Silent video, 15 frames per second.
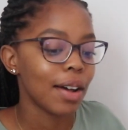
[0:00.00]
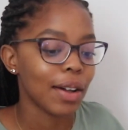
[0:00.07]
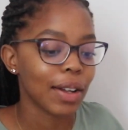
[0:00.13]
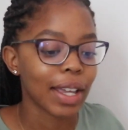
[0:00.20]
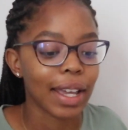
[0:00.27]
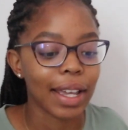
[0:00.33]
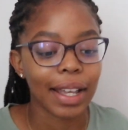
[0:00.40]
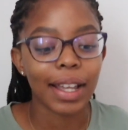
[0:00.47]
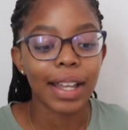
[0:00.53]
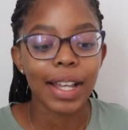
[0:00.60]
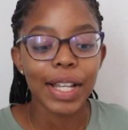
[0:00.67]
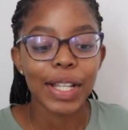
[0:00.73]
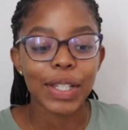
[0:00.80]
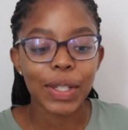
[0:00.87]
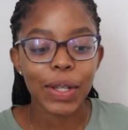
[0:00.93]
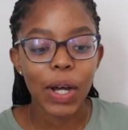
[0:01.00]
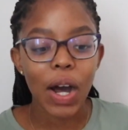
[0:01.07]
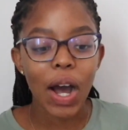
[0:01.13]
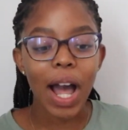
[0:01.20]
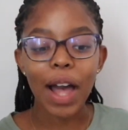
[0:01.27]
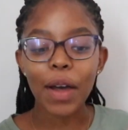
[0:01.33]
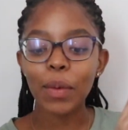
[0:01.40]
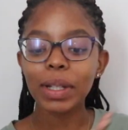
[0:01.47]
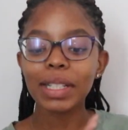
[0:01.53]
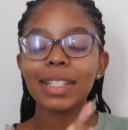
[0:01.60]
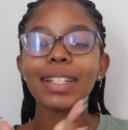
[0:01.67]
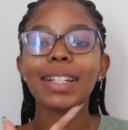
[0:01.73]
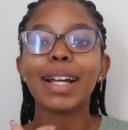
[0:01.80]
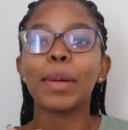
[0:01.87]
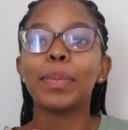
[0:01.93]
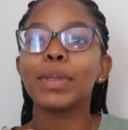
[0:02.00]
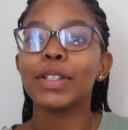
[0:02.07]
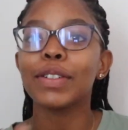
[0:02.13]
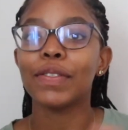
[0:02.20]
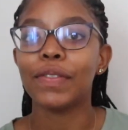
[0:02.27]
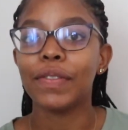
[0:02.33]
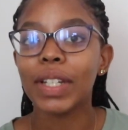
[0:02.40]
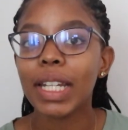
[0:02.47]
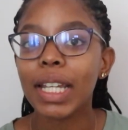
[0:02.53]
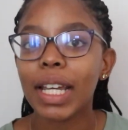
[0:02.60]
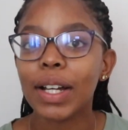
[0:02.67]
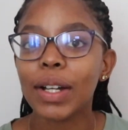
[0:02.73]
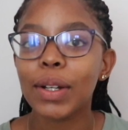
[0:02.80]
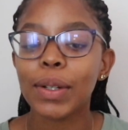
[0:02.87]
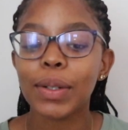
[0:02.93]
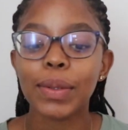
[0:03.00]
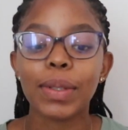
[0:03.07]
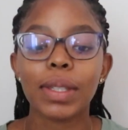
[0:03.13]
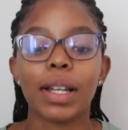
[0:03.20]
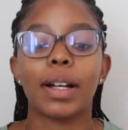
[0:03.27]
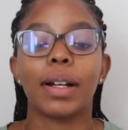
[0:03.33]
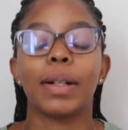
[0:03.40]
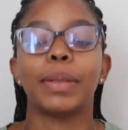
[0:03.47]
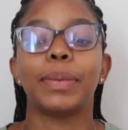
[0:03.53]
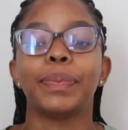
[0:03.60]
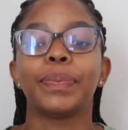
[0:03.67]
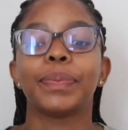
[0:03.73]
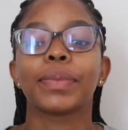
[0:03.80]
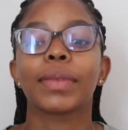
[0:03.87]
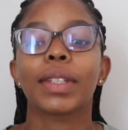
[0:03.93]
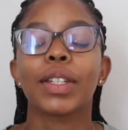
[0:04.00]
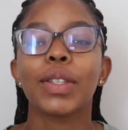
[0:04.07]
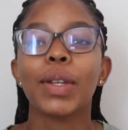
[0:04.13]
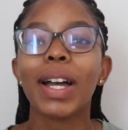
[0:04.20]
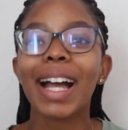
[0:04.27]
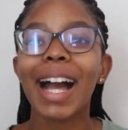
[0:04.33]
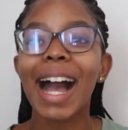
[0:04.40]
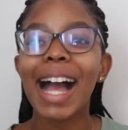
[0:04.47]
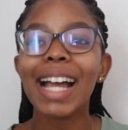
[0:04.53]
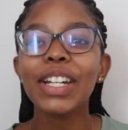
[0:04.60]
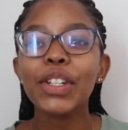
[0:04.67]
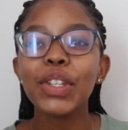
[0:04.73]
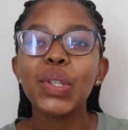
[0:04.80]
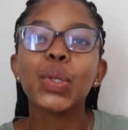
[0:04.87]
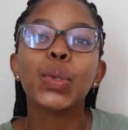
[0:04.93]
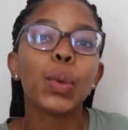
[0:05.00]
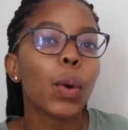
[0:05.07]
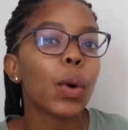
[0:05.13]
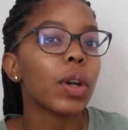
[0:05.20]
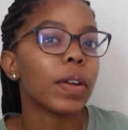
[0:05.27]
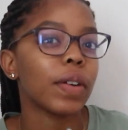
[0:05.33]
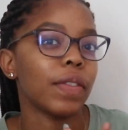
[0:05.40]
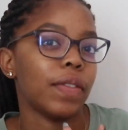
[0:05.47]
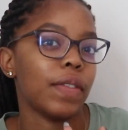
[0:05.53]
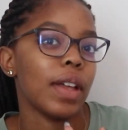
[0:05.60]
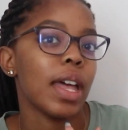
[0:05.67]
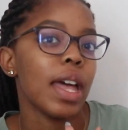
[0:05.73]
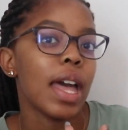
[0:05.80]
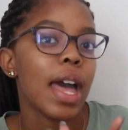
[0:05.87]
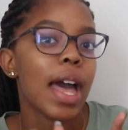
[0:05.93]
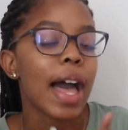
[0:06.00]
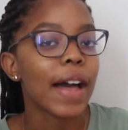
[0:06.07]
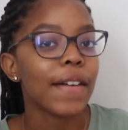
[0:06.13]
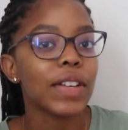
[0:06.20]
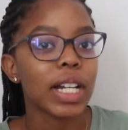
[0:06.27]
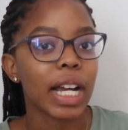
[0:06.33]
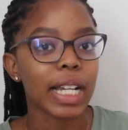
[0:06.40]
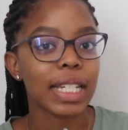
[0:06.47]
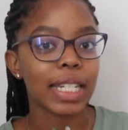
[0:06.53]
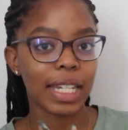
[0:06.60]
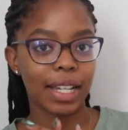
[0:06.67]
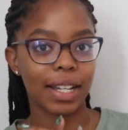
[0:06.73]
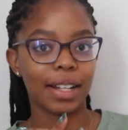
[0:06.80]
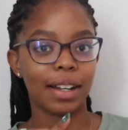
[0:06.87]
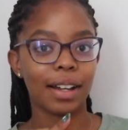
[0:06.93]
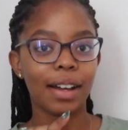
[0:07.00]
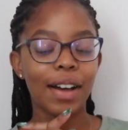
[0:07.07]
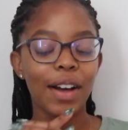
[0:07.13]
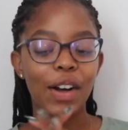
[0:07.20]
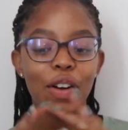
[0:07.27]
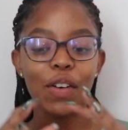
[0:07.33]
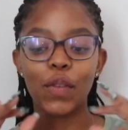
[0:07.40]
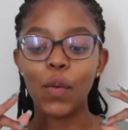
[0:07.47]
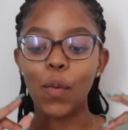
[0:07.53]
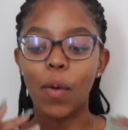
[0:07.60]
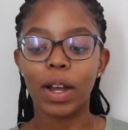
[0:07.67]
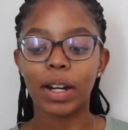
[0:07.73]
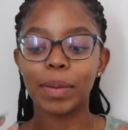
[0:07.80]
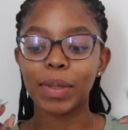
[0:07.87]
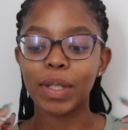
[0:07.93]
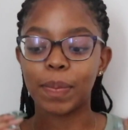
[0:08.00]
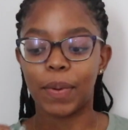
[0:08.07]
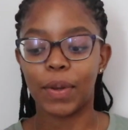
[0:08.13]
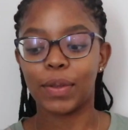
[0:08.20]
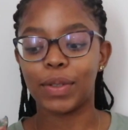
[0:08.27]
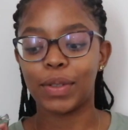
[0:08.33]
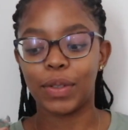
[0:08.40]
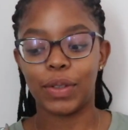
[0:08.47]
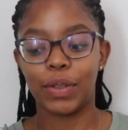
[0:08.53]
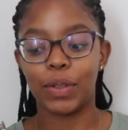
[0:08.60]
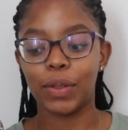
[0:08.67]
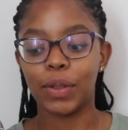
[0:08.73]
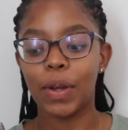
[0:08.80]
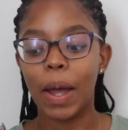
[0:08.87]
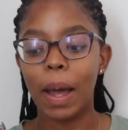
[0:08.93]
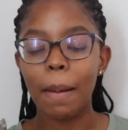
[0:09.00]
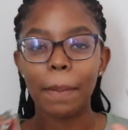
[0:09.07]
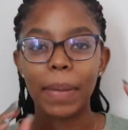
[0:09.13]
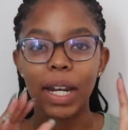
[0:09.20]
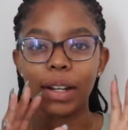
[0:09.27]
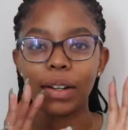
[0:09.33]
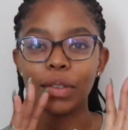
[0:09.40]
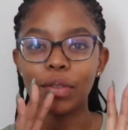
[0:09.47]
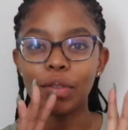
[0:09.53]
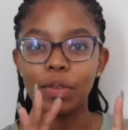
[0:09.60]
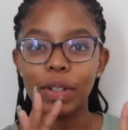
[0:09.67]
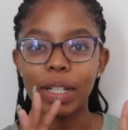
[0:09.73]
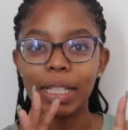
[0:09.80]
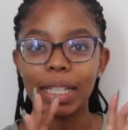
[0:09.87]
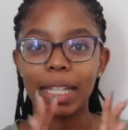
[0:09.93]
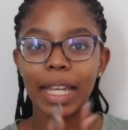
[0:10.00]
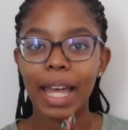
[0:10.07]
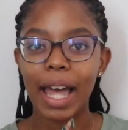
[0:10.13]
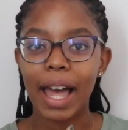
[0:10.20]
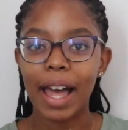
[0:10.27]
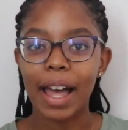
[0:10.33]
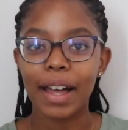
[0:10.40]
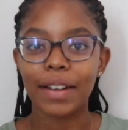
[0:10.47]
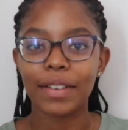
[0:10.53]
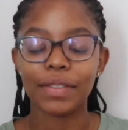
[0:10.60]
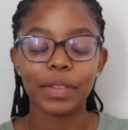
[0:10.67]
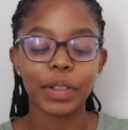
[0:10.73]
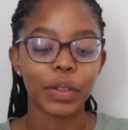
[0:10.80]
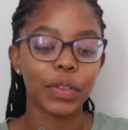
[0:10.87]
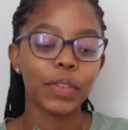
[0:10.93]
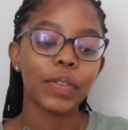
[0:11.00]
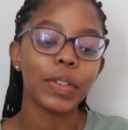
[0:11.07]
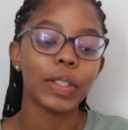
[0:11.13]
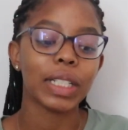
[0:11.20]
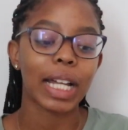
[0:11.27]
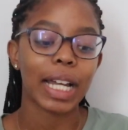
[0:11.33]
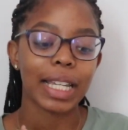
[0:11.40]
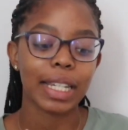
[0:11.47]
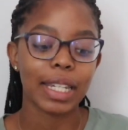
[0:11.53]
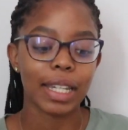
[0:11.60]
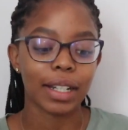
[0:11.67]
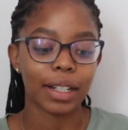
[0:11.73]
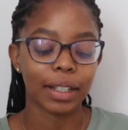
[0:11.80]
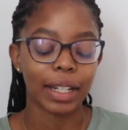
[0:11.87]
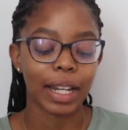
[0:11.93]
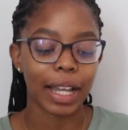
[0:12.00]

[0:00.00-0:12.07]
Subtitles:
Okay, so I watched a couple of videos, so I kind of sort of have an idea of what I'm supposed to do, but I don't really have a full idea.